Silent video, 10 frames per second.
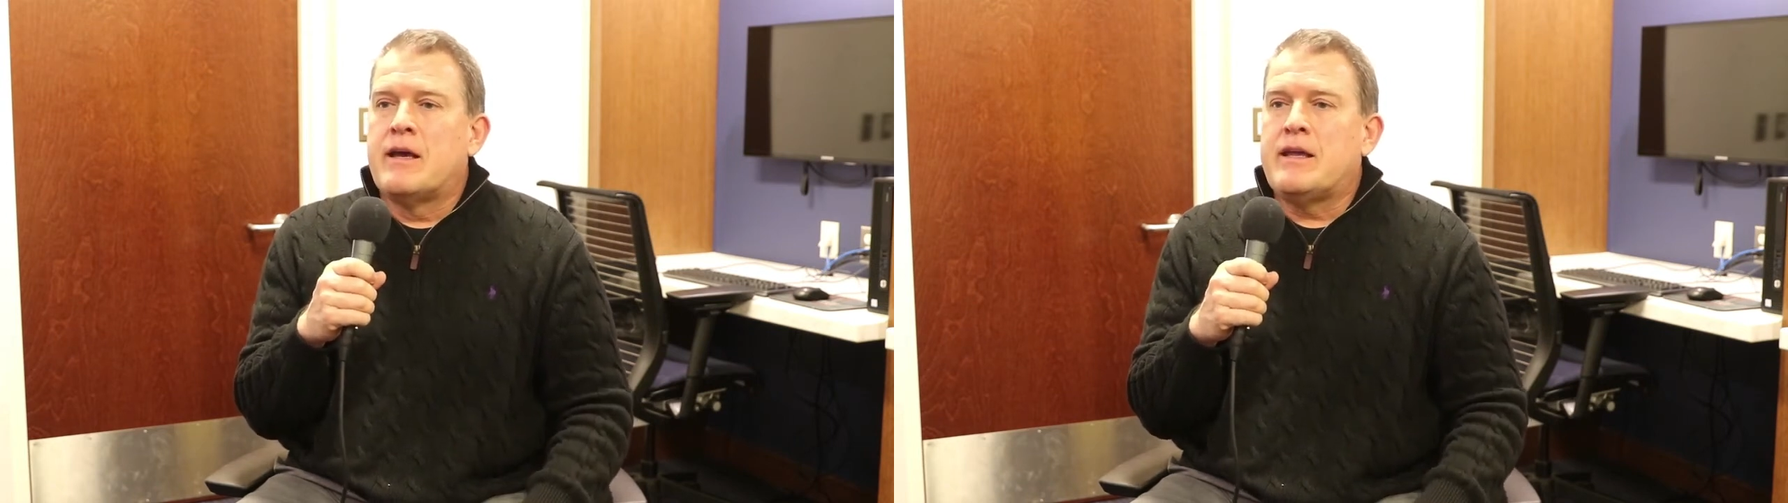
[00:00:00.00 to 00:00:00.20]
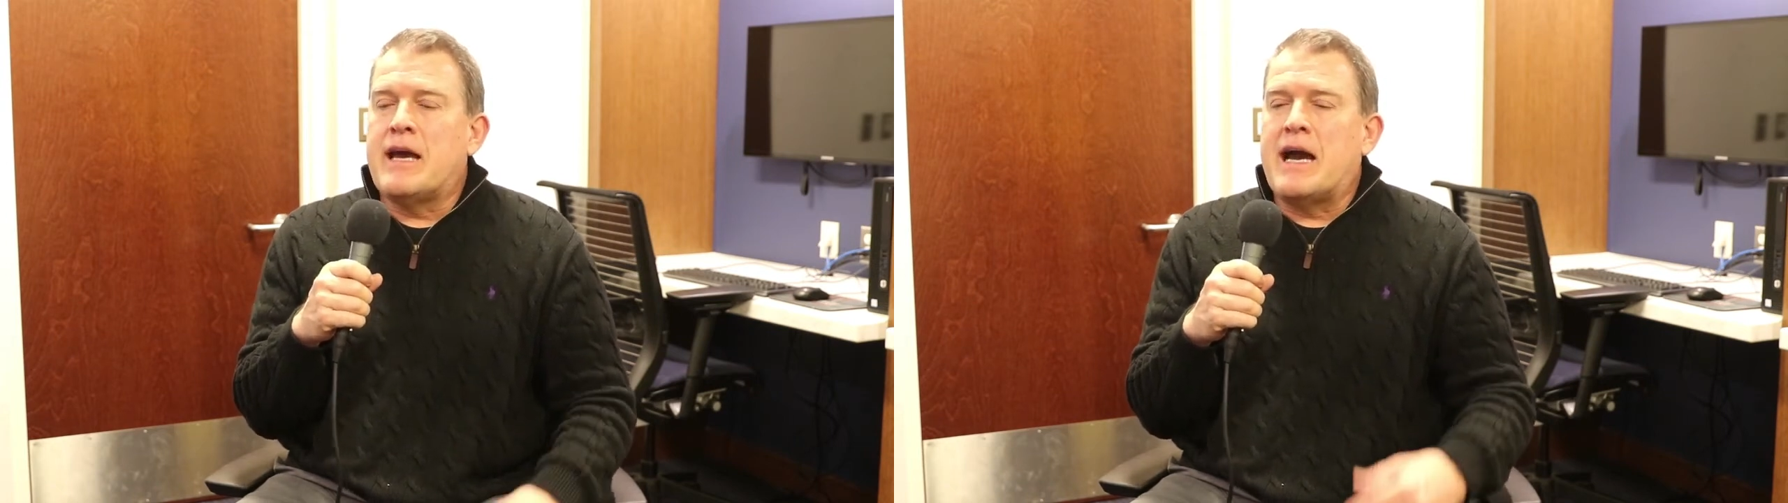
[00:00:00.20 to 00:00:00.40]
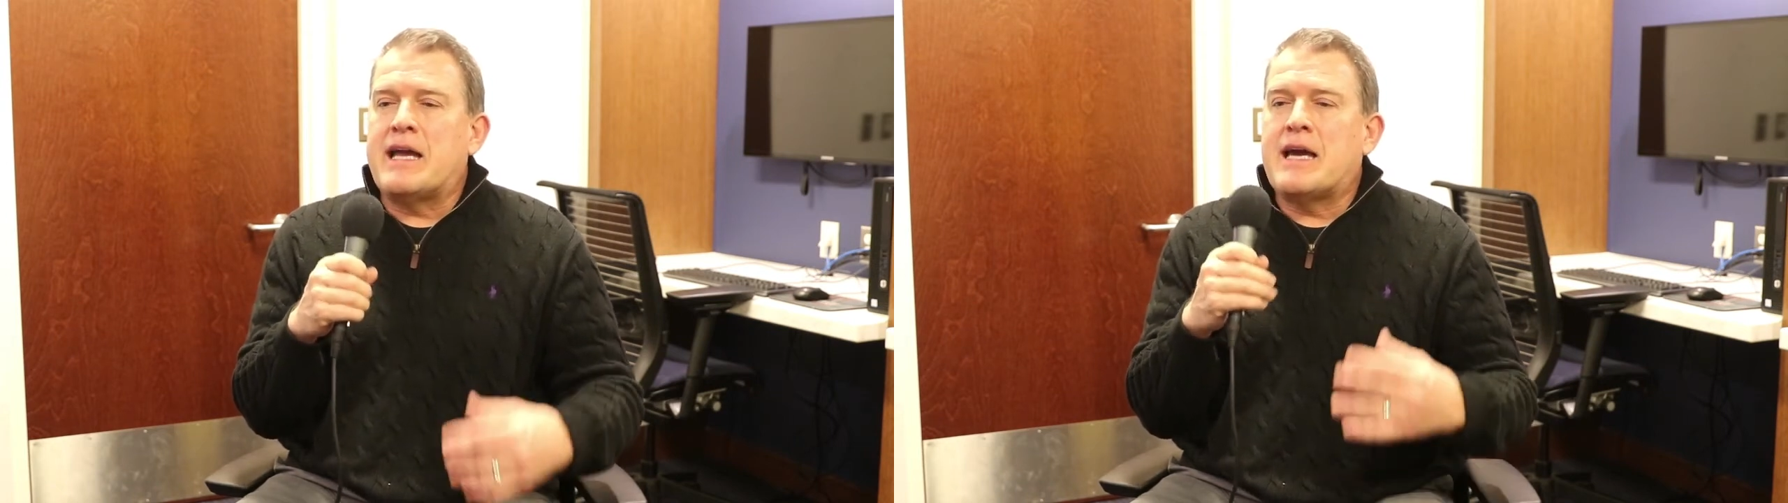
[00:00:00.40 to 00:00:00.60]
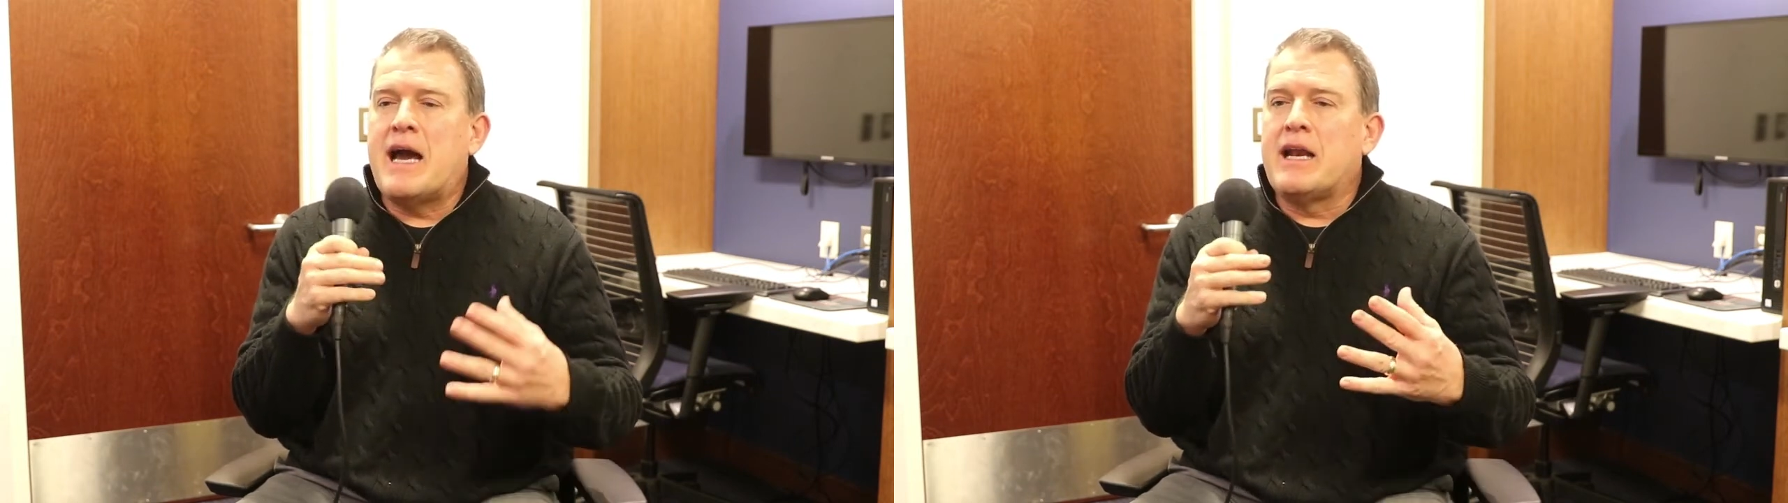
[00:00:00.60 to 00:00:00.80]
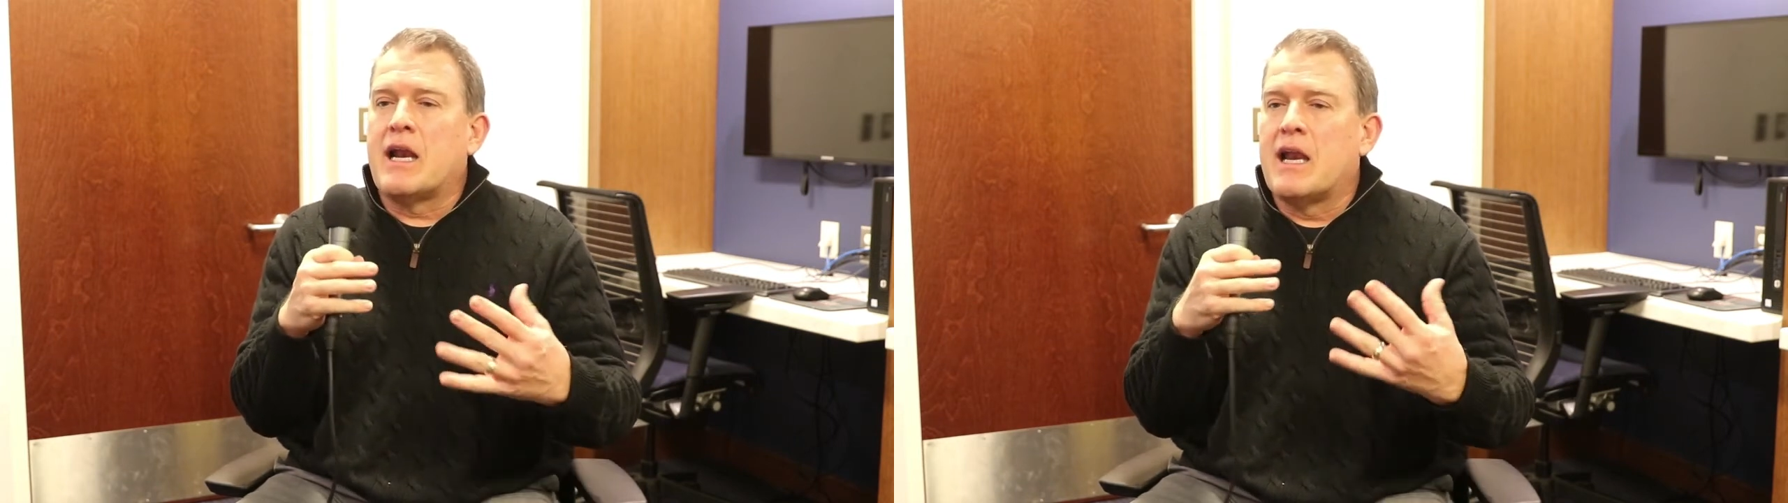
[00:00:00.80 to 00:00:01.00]
do
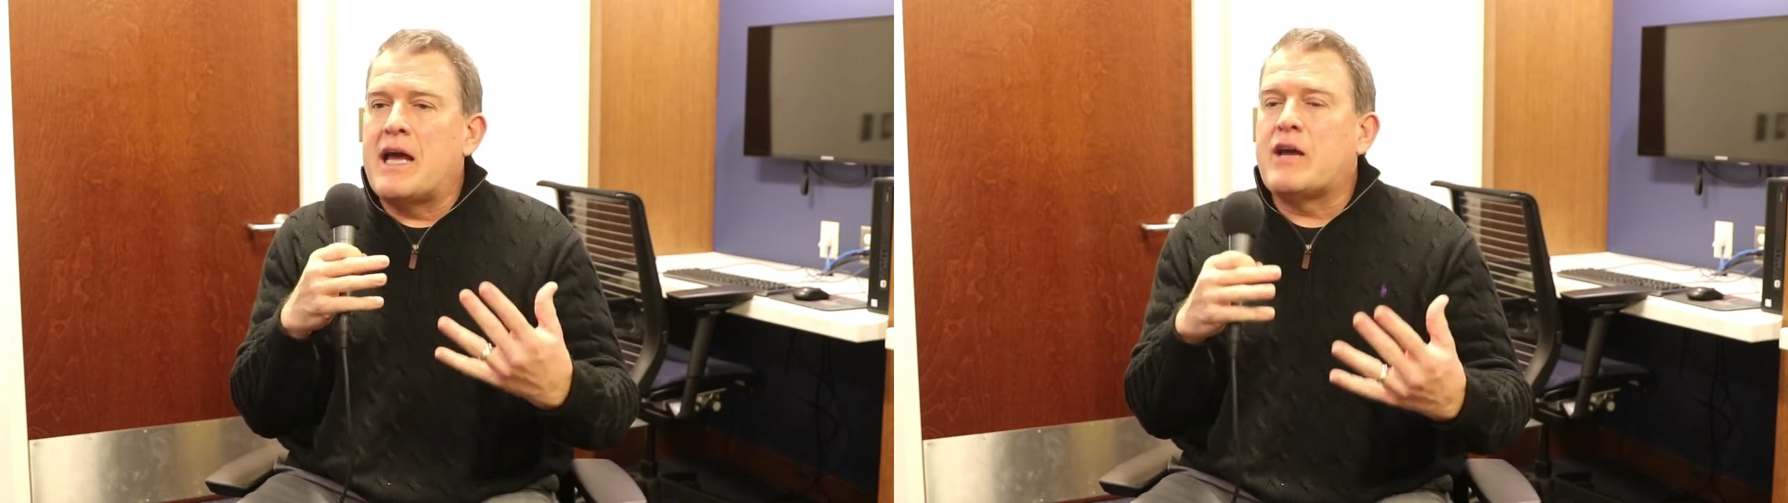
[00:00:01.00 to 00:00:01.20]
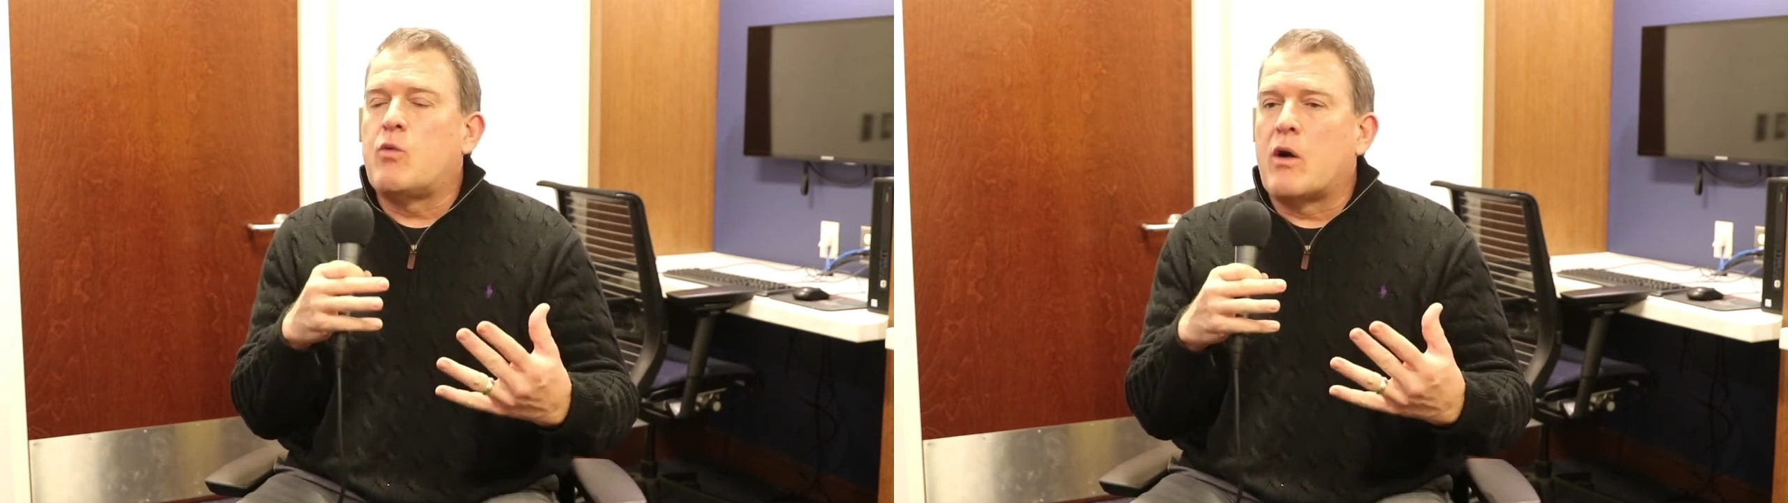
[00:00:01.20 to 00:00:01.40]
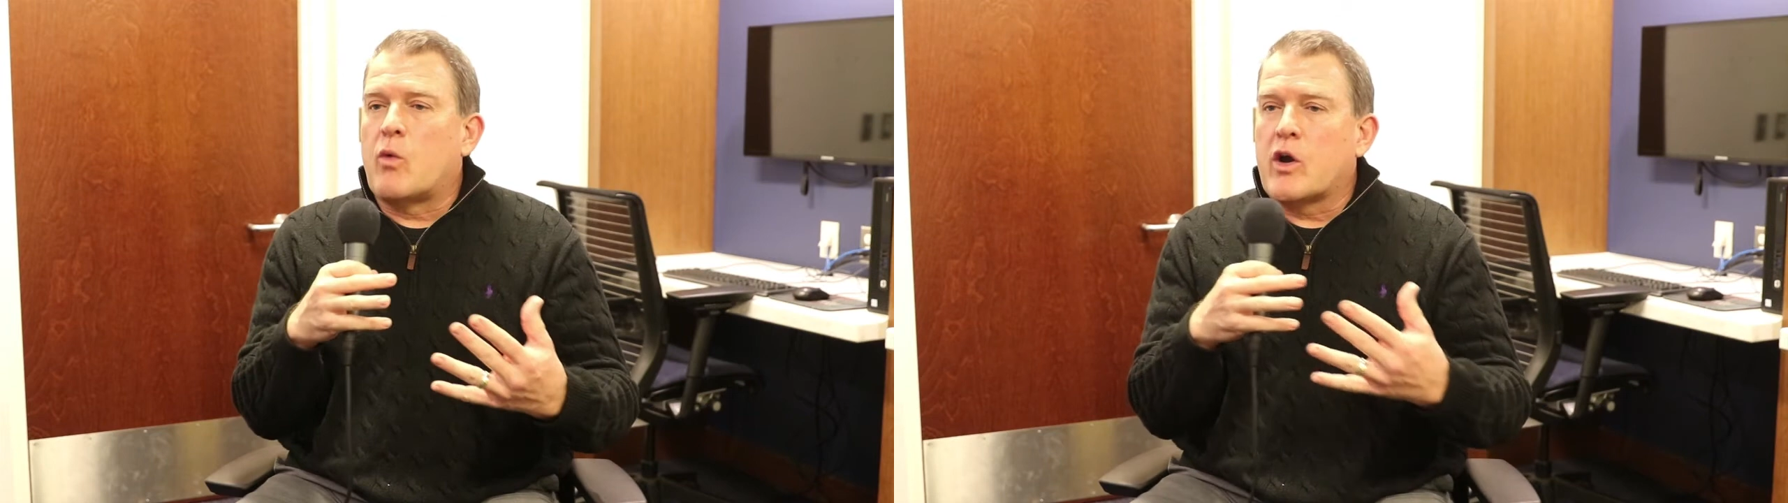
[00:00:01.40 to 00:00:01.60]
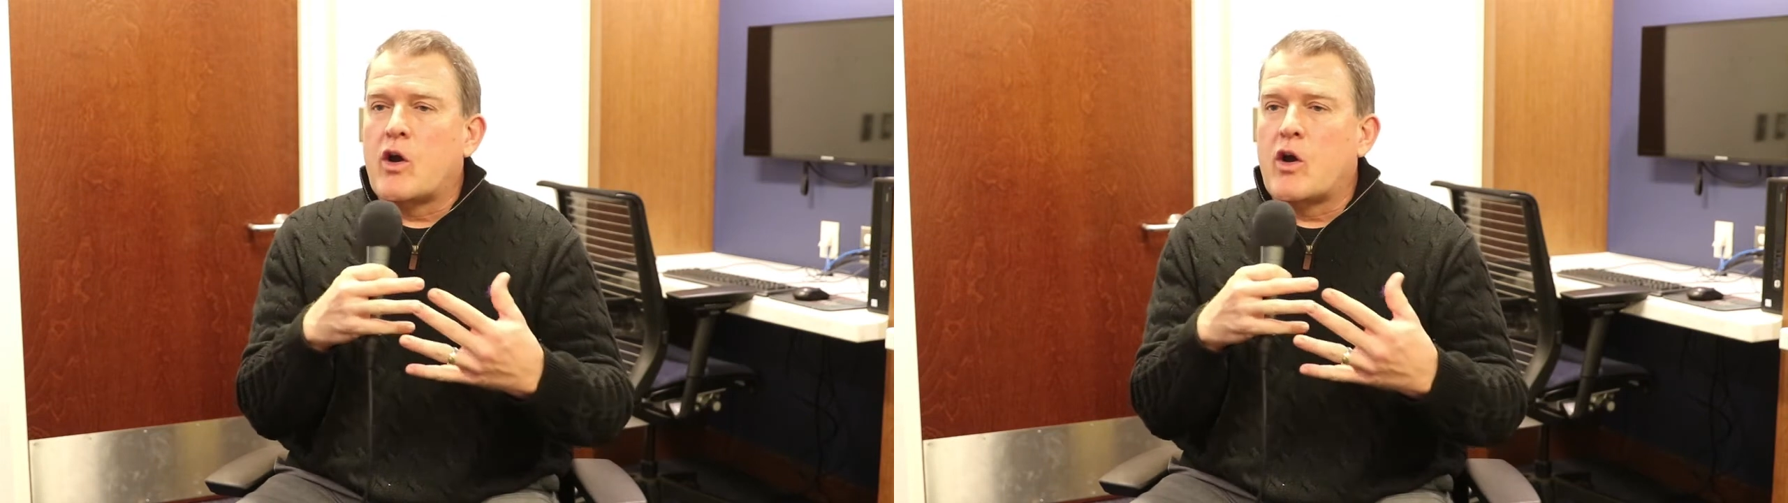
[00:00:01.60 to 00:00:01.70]
like where we're